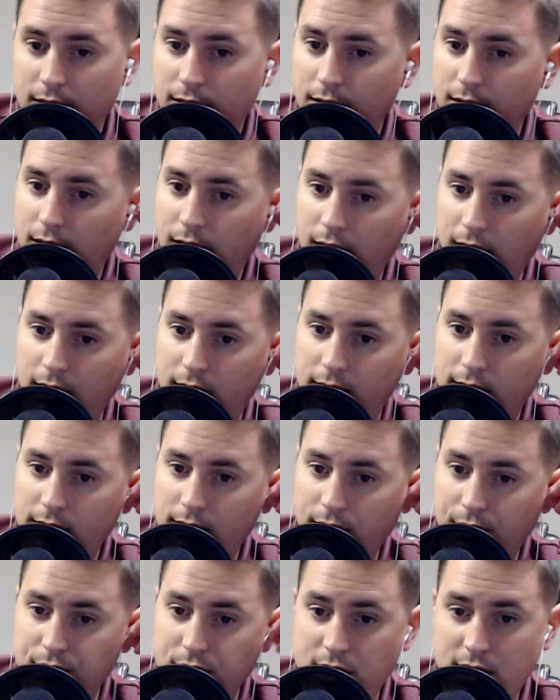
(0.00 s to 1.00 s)
uh,
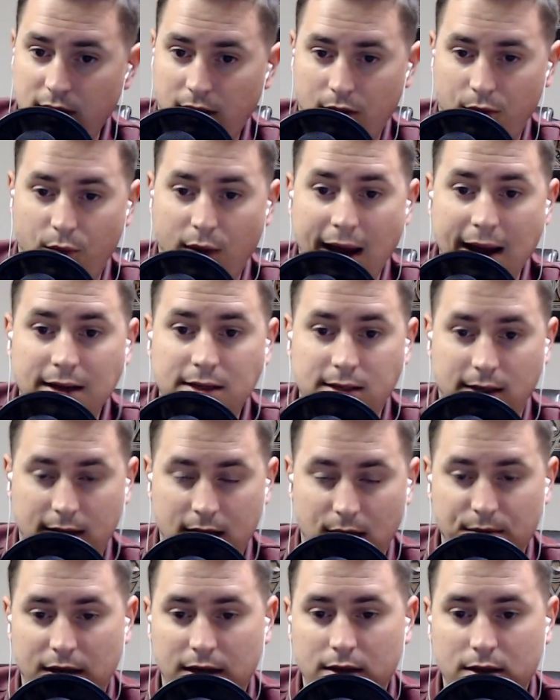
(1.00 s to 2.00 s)
there was still a way to
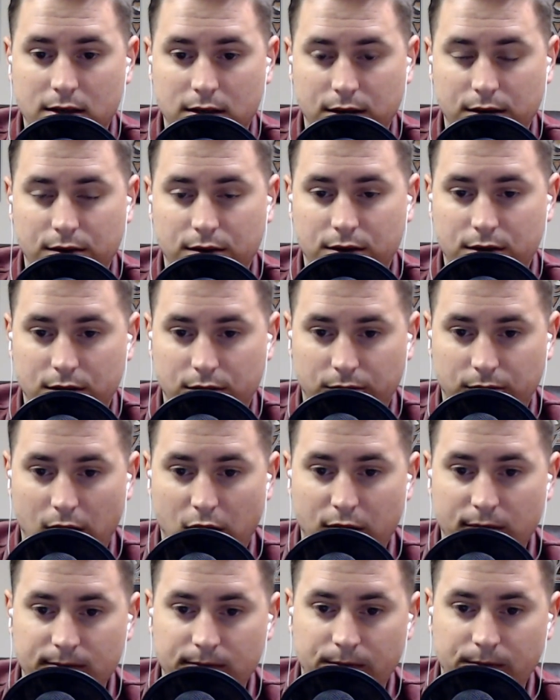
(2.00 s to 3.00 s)
come into to
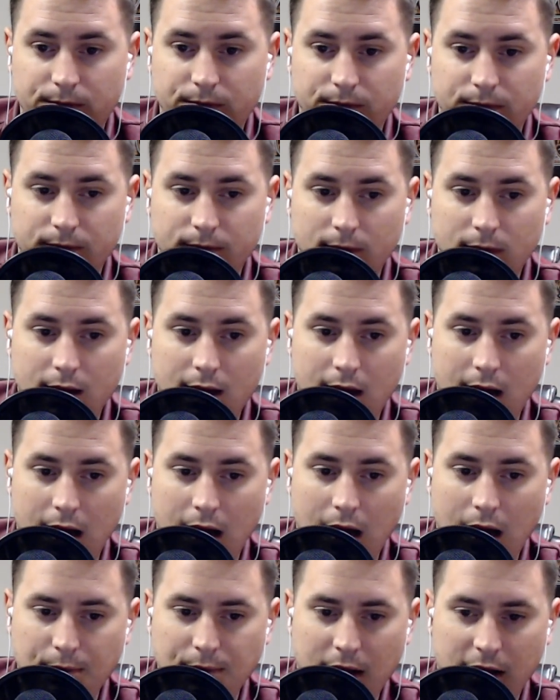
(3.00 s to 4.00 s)
Rome.
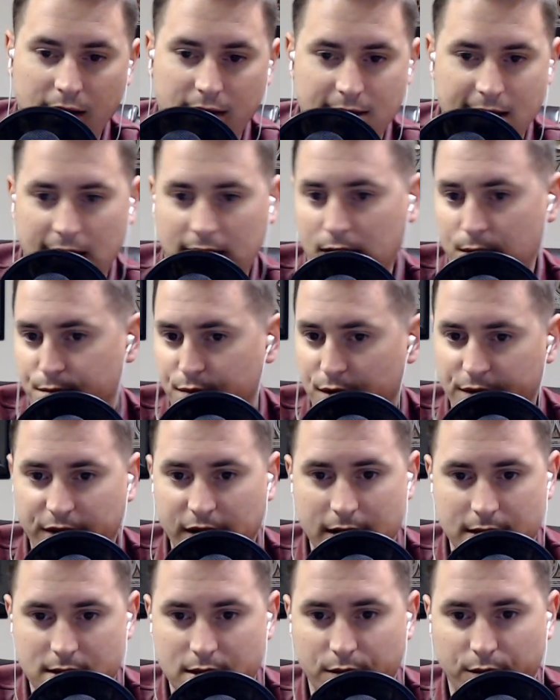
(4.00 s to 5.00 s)
Uh, I'm not exactly
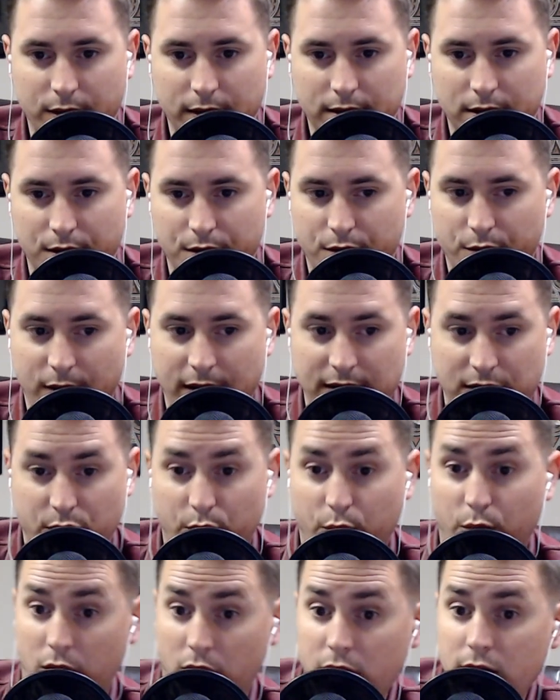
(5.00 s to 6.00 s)
privy as to what those ways
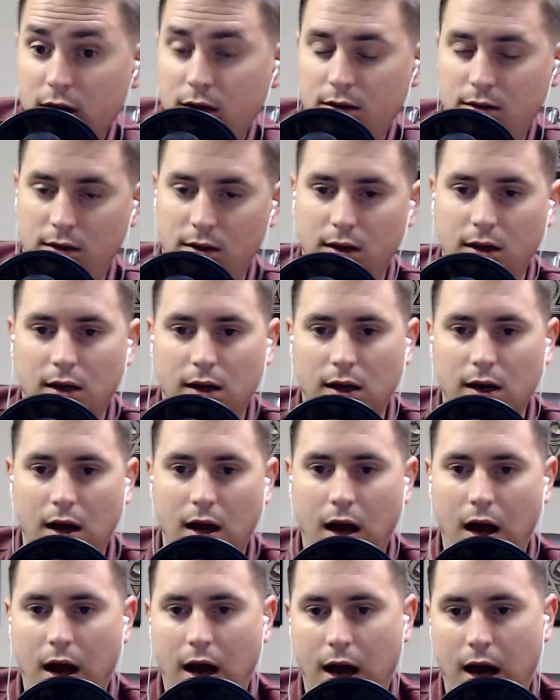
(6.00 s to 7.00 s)
were,
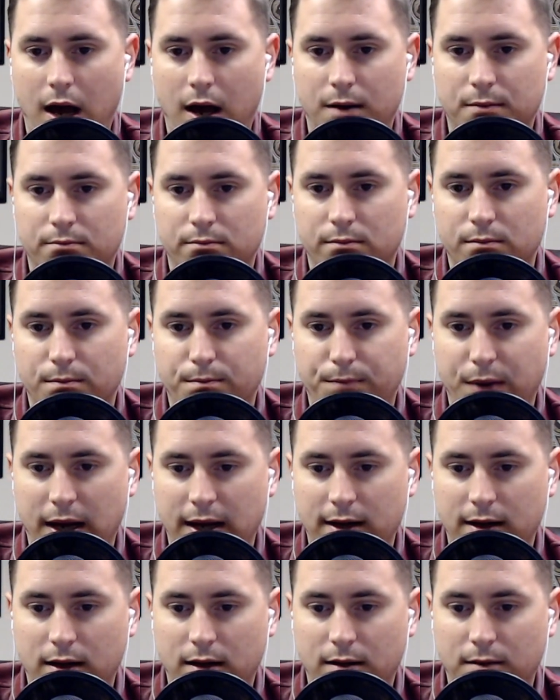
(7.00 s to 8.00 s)
um,
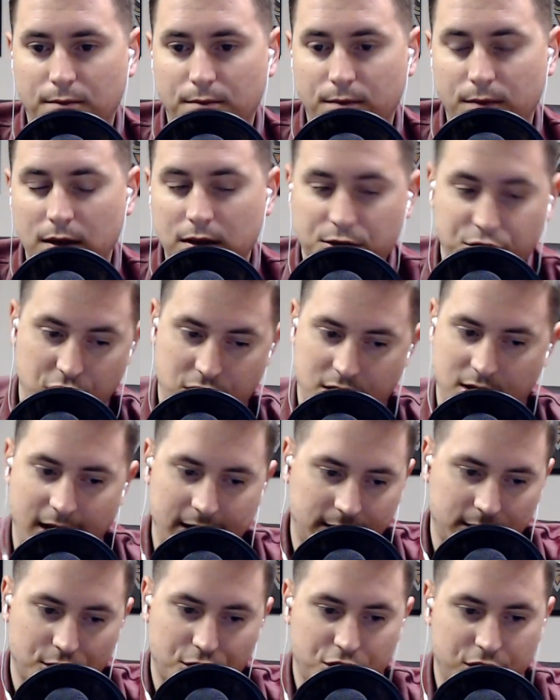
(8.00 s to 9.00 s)
but just
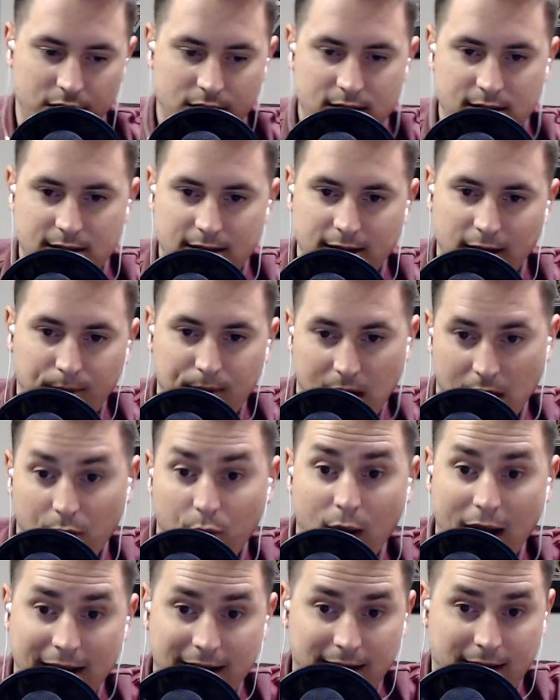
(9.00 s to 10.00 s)
like there should still be a
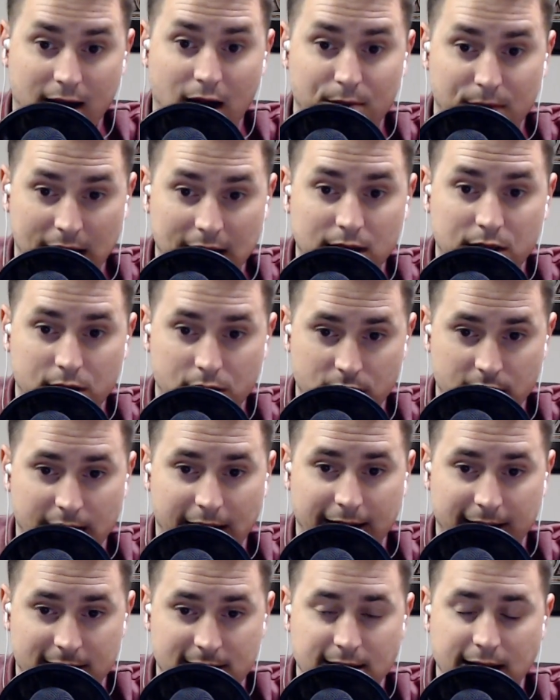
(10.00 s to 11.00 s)
way to come into the
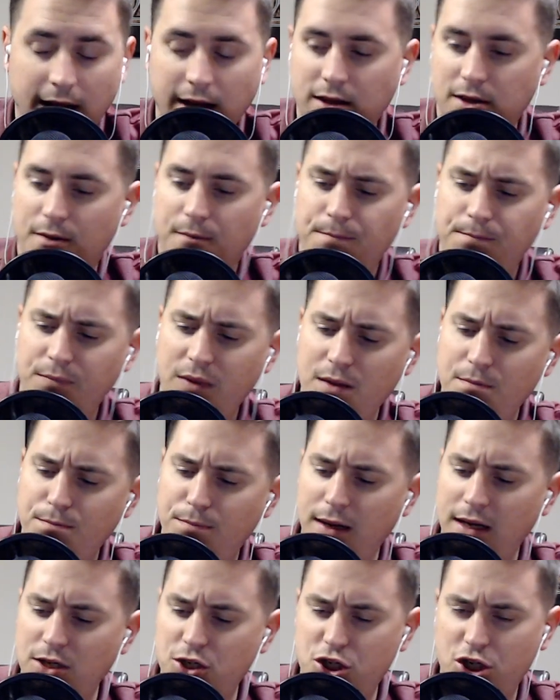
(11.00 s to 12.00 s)
United States,
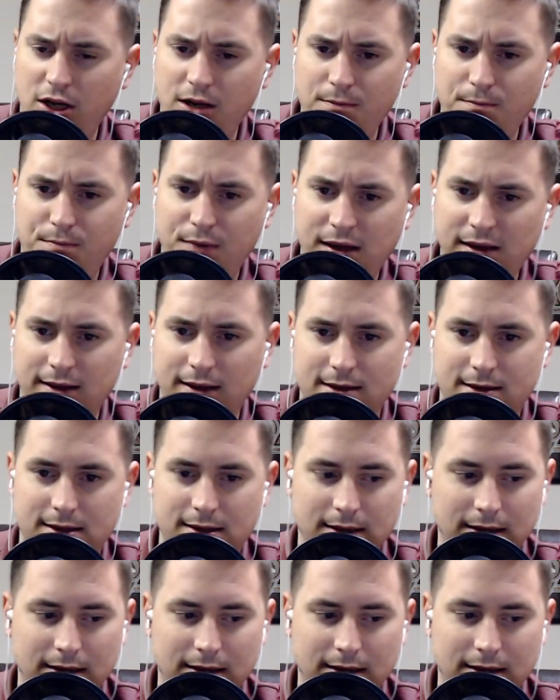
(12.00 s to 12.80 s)
but it shouldn't be this.